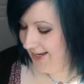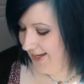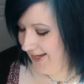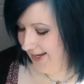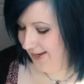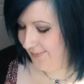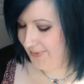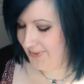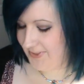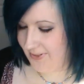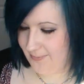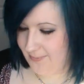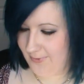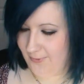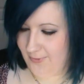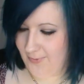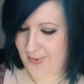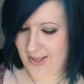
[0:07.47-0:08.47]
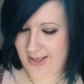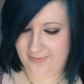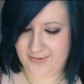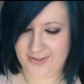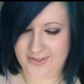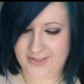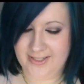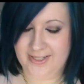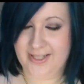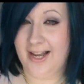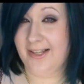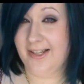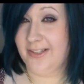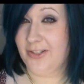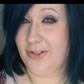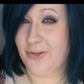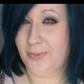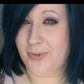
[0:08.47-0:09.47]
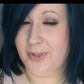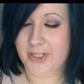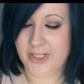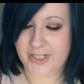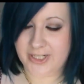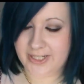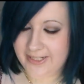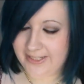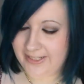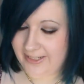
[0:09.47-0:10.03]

It's going to be from Evans and Superdrug.